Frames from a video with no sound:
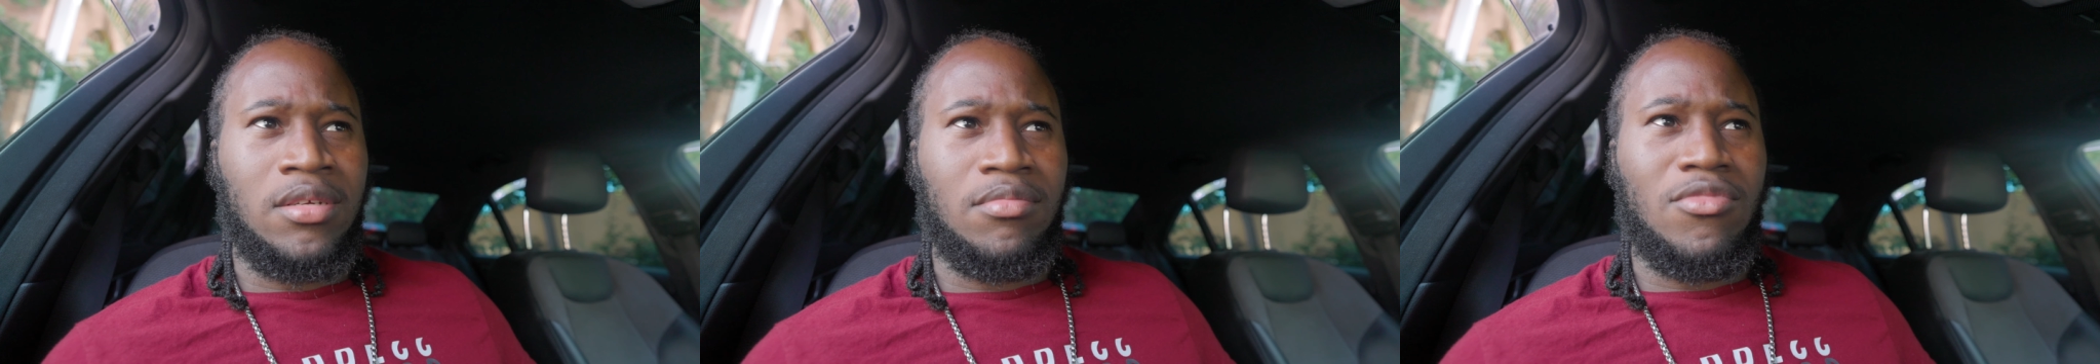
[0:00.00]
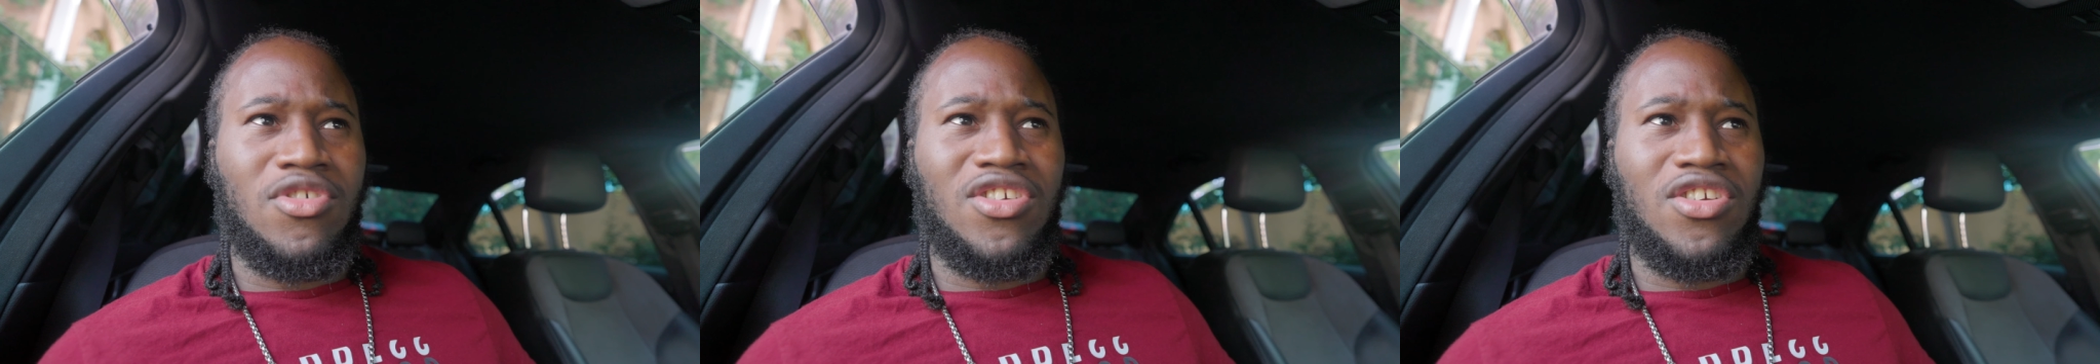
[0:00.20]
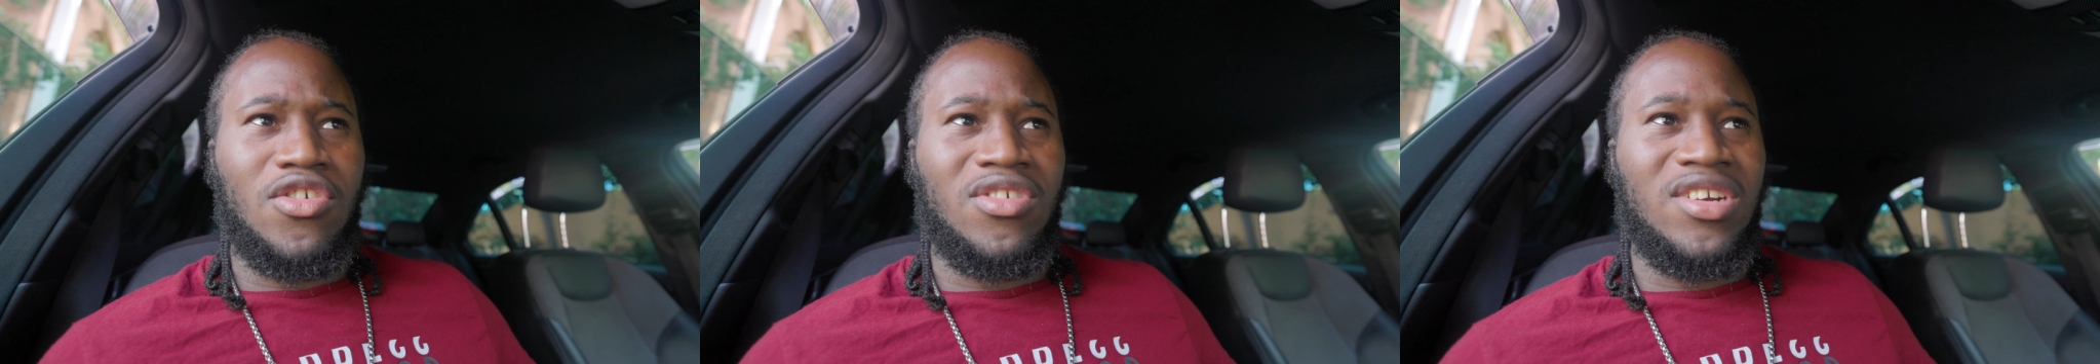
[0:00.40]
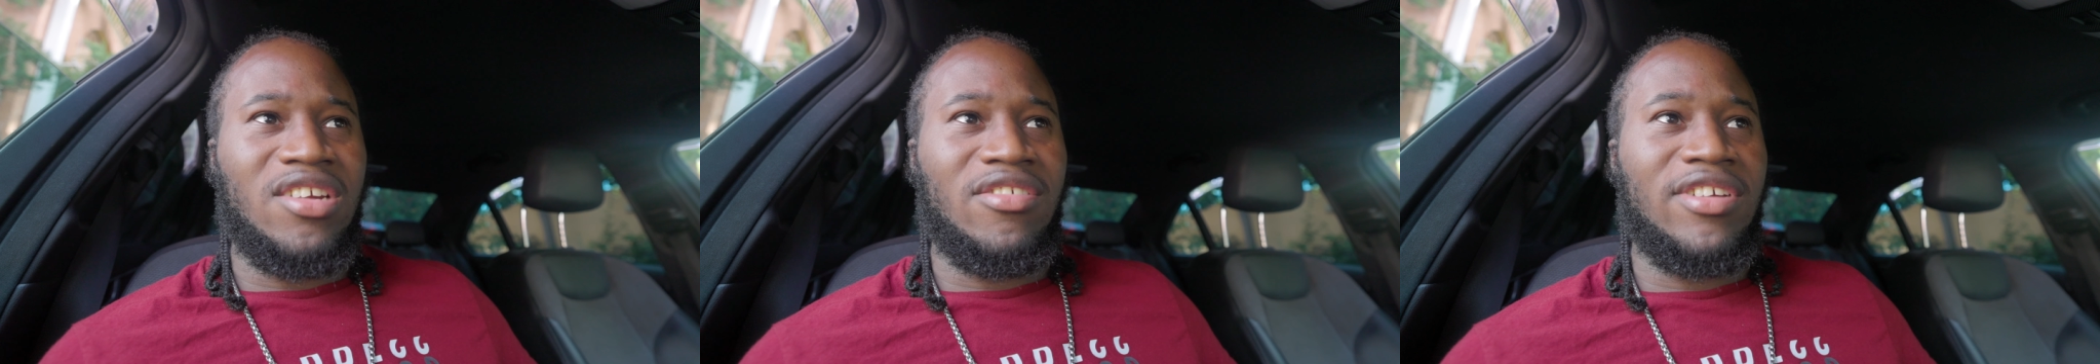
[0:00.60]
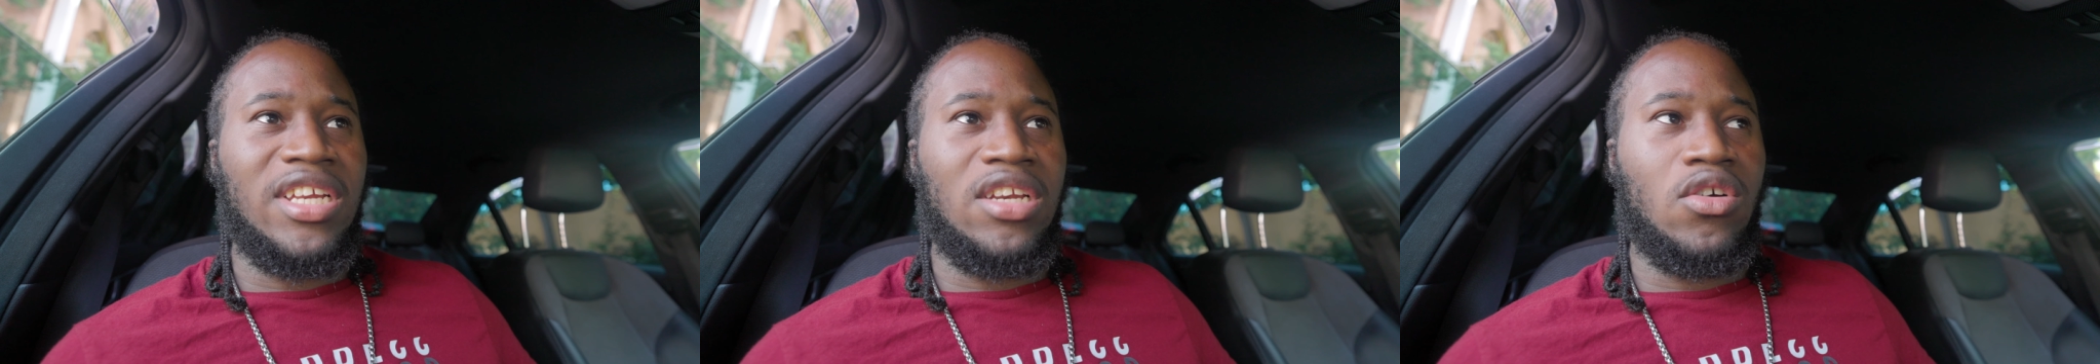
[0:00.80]
but now they
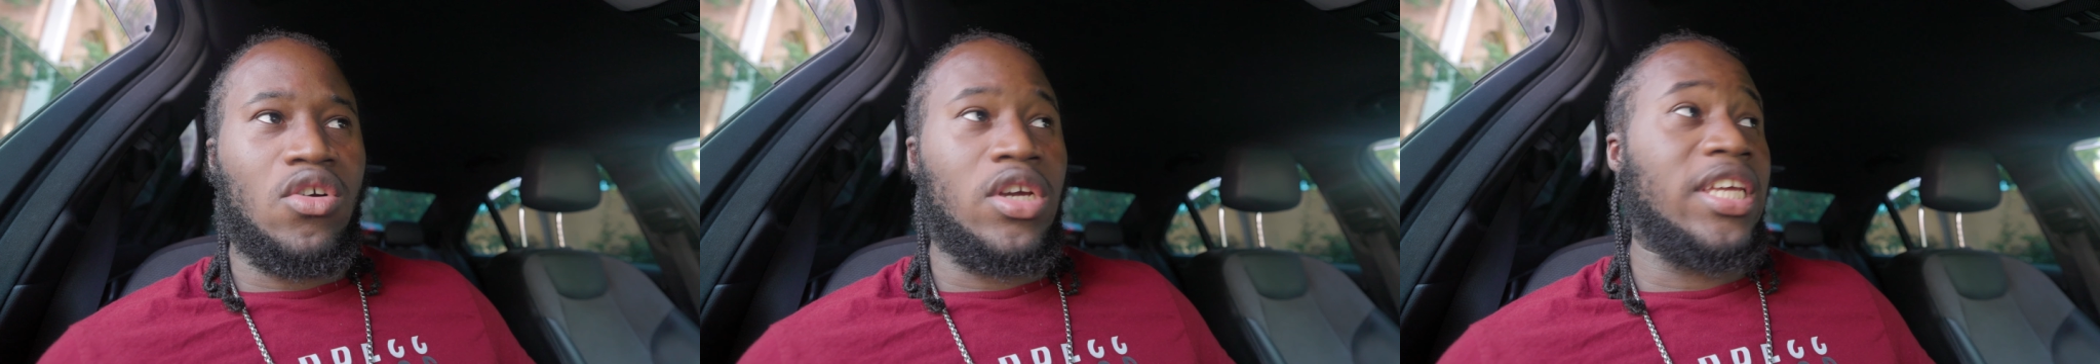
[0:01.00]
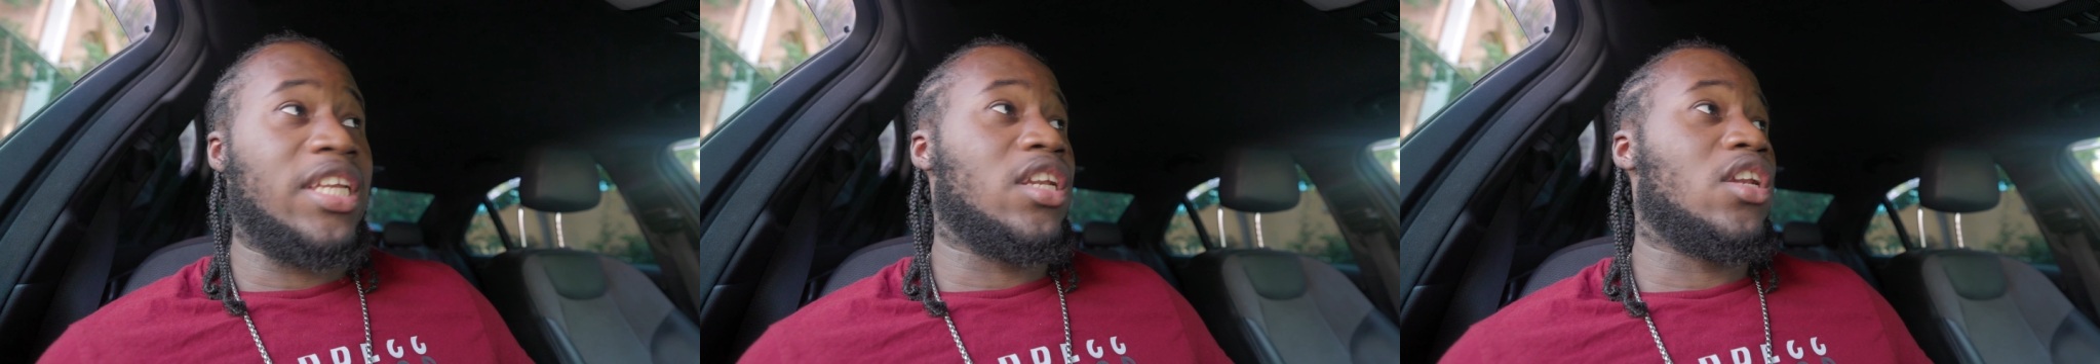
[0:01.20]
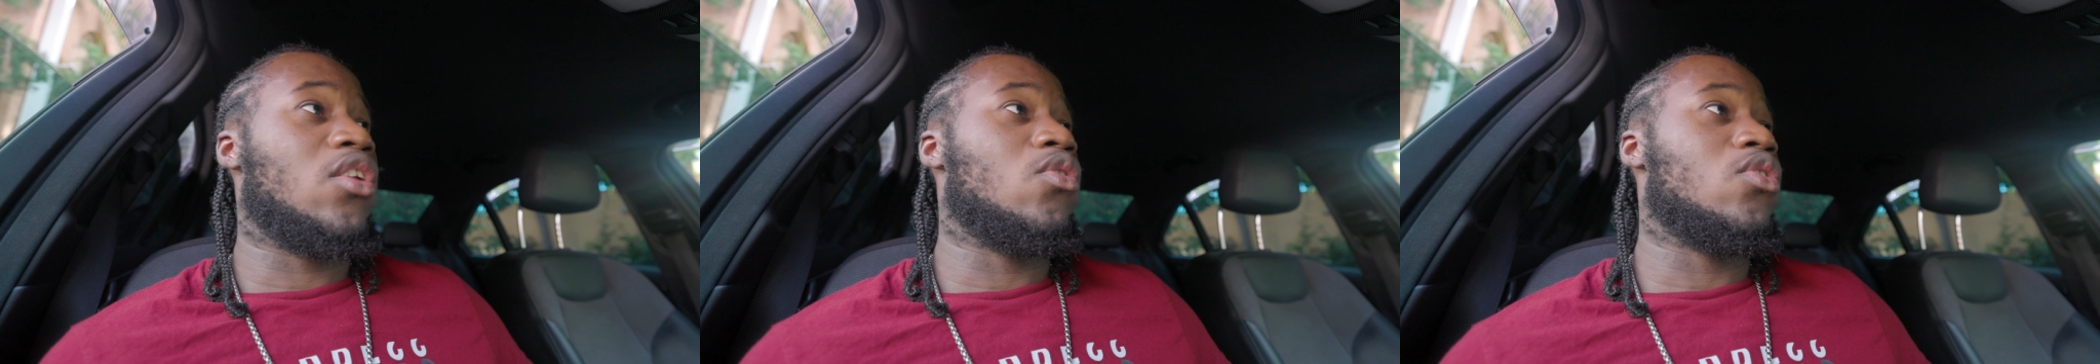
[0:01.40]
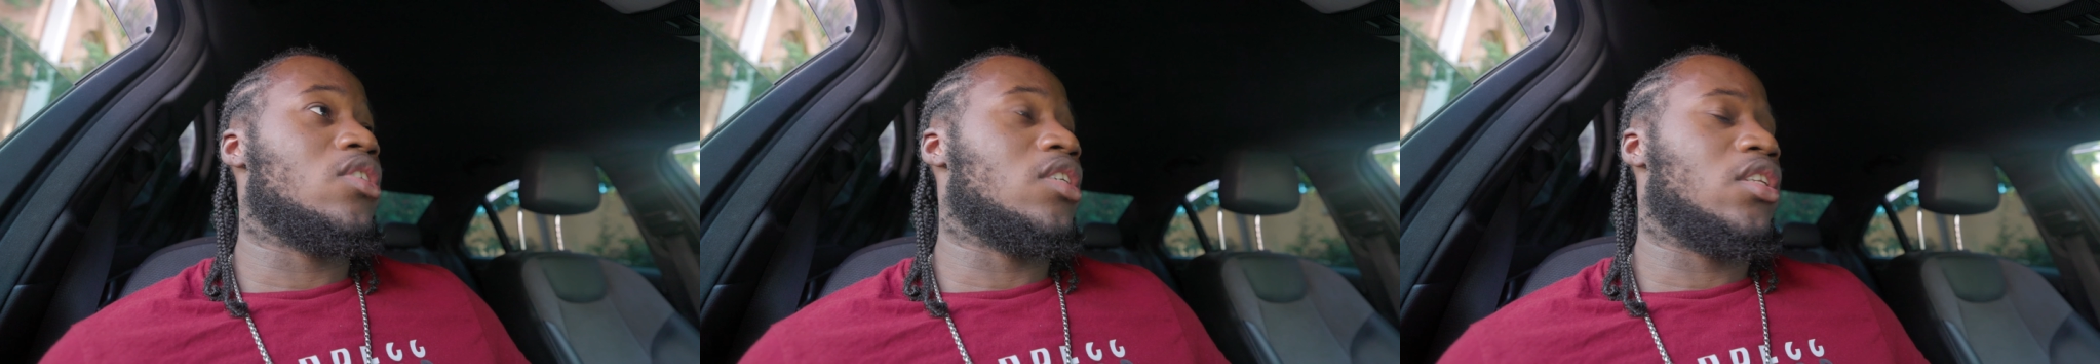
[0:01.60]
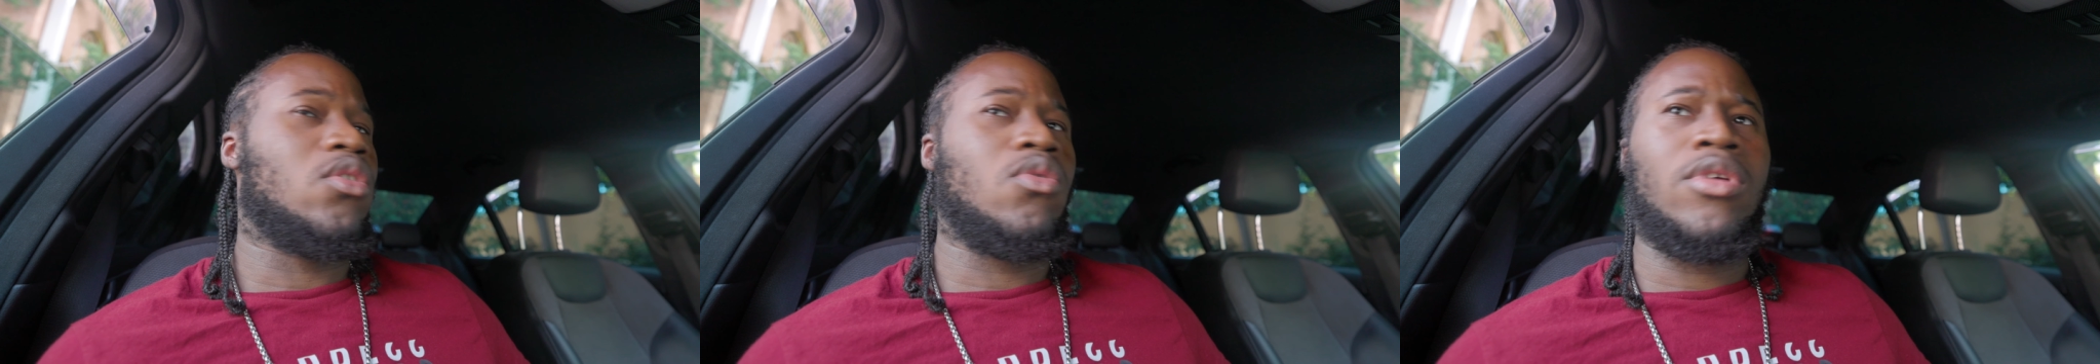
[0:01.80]
relocate
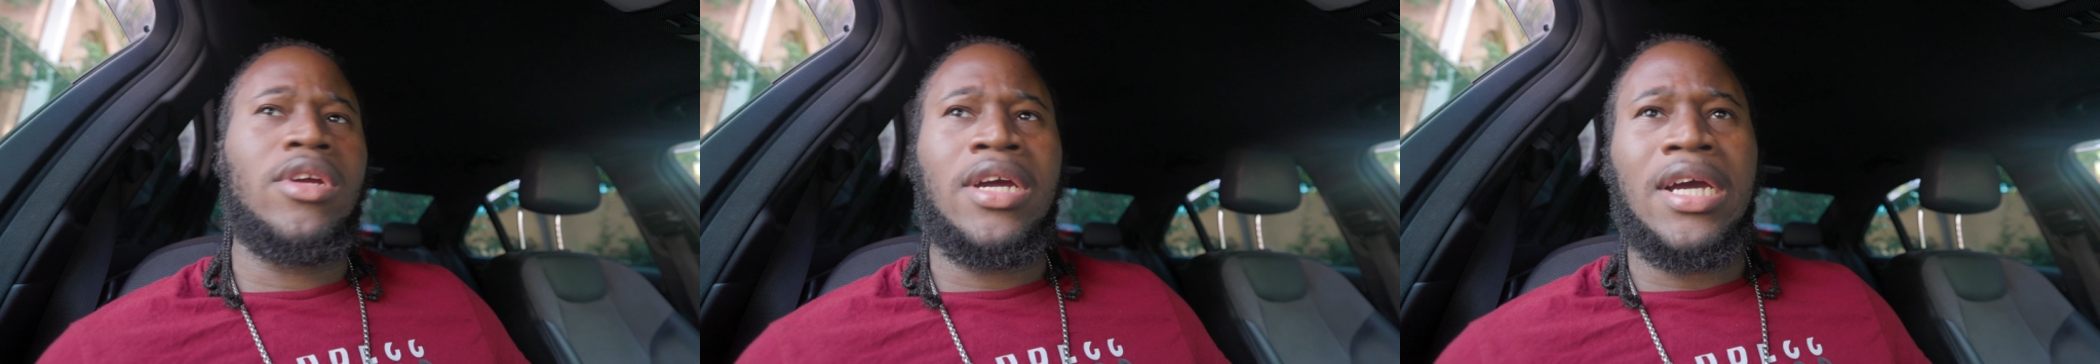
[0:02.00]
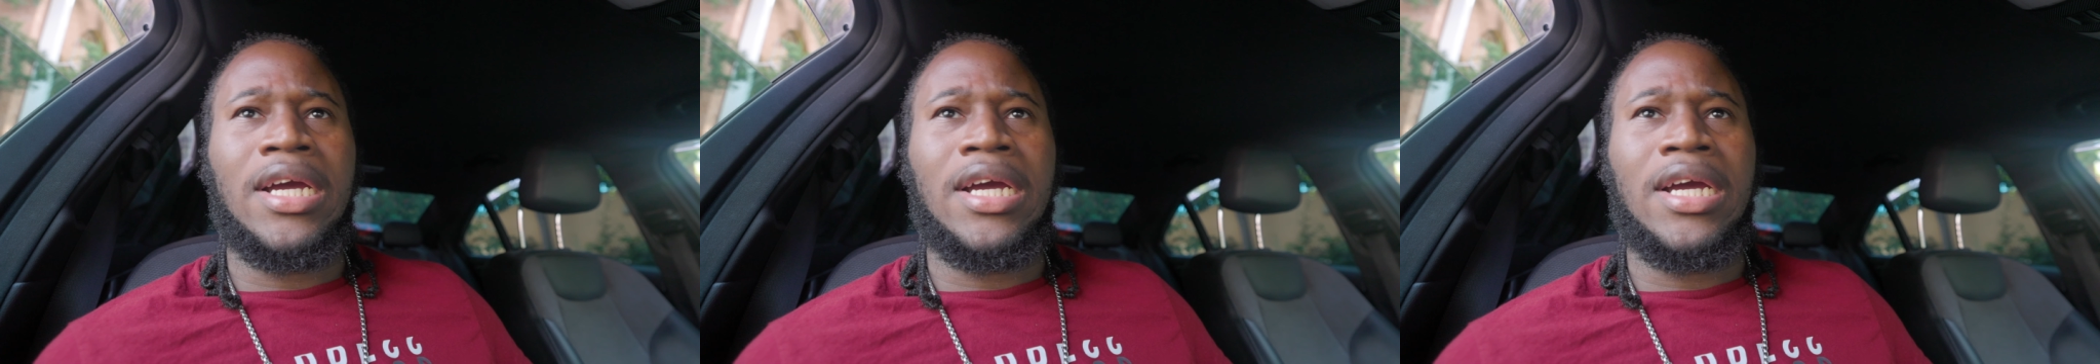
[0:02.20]
closer to where